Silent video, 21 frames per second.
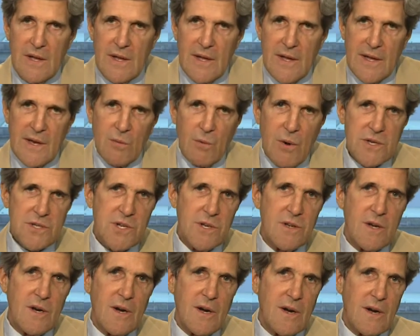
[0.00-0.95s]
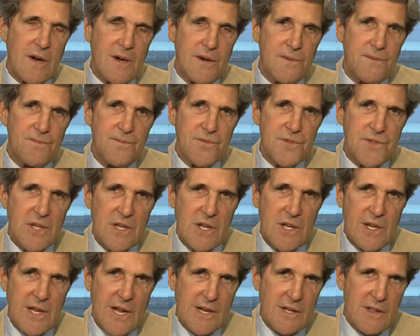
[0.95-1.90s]
And it wasn't hard to
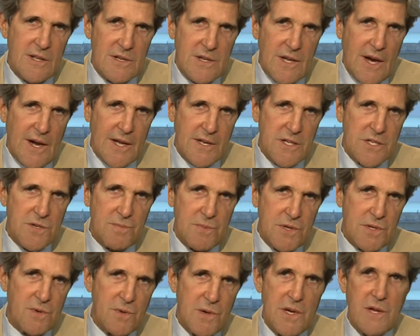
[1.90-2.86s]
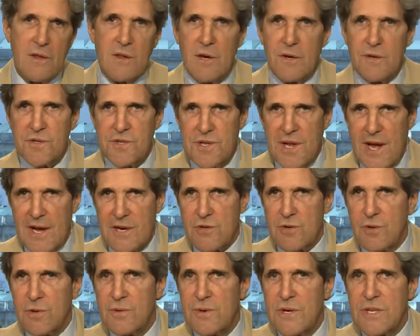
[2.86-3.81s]
connect the dots between those
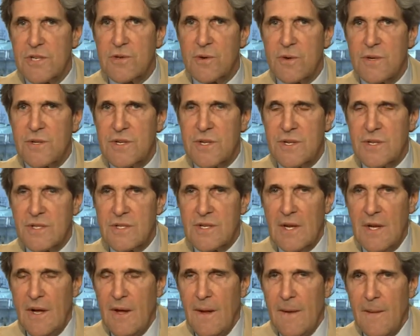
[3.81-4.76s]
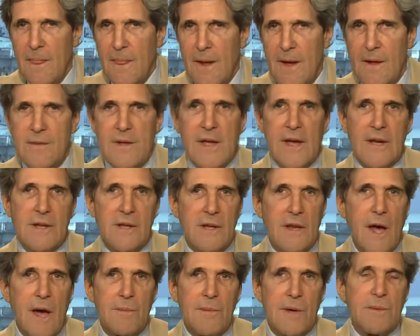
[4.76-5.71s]
natural resources and the
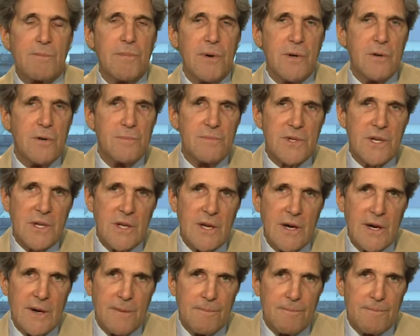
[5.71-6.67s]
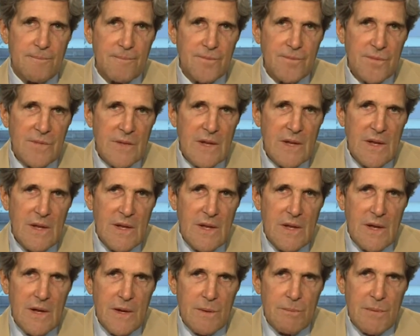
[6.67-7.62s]
economic boom to come.
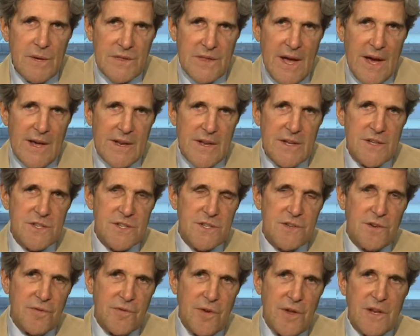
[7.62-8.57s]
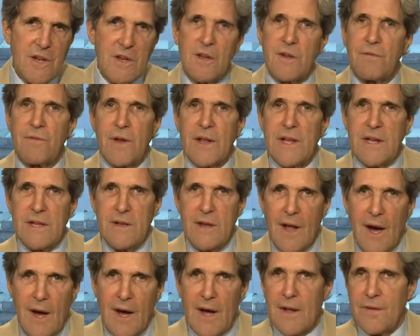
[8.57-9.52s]
But that is definitively
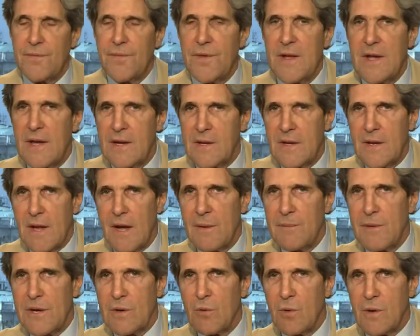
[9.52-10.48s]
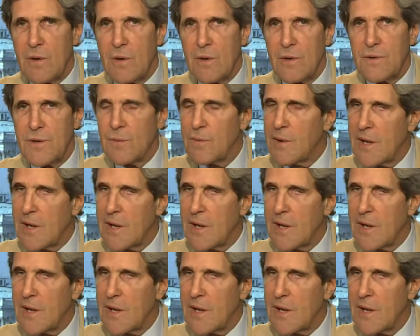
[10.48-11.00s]
not the economic world that we